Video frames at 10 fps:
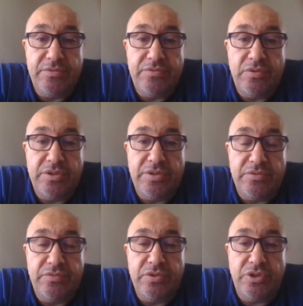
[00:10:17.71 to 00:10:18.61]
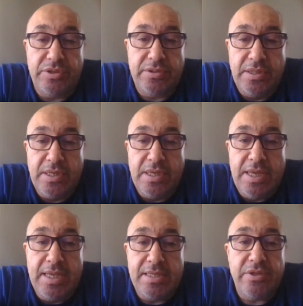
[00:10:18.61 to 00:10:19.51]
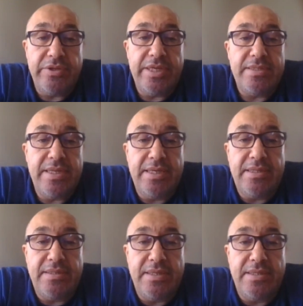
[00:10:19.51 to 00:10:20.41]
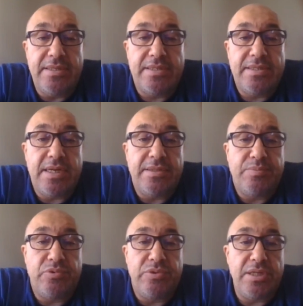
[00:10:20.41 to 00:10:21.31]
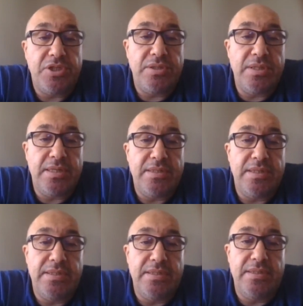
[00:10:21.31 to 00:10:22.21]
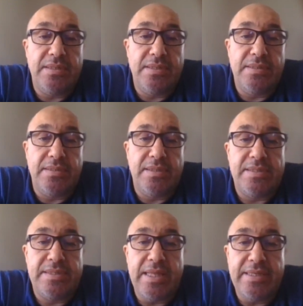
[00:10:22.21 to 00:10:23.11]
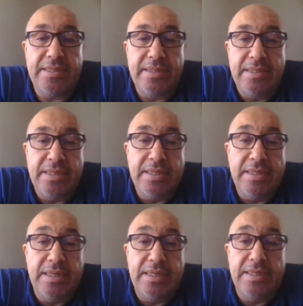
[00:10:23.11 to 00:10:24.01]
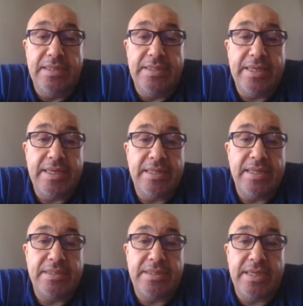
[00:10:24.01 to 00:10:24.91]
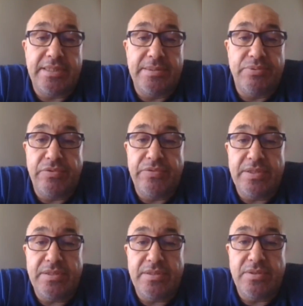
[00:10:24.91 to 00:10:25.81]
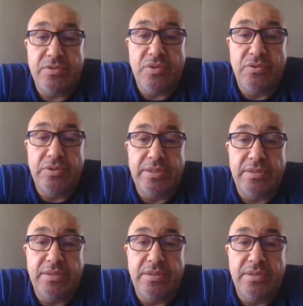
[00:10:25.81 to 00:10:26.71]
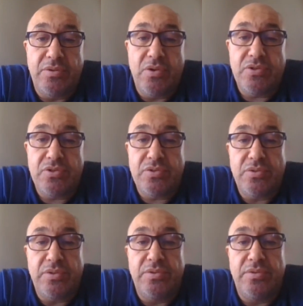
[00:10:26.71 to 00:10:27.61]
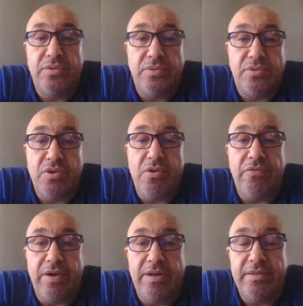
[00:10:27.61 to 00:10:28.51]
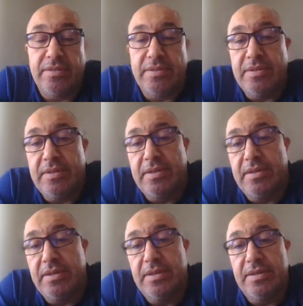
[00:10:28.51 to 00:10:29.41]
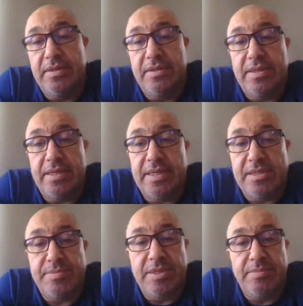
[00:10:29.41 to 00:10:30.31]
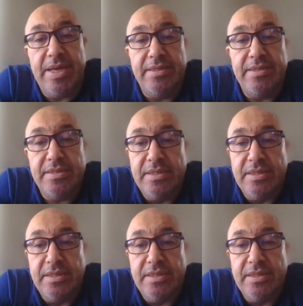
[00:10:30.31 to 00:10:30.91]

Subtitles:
for the future. As long as they start production and selling, they cannot get the profits. So the cost so far that has been made